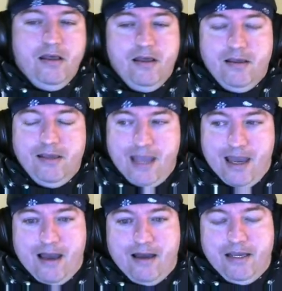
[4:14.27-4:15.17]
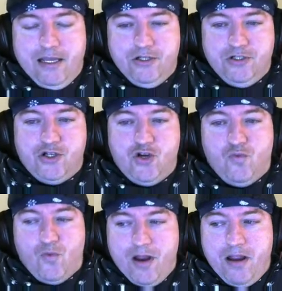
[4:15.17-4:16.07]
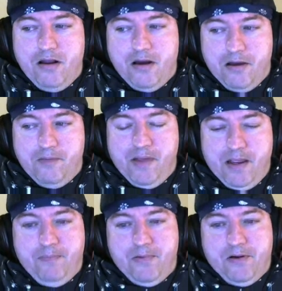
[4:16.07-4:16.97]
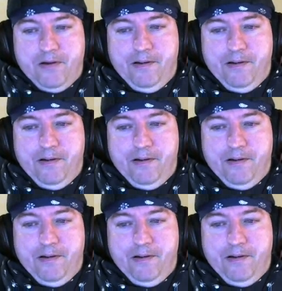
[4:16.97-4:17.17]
Yeah, it looks great on paper,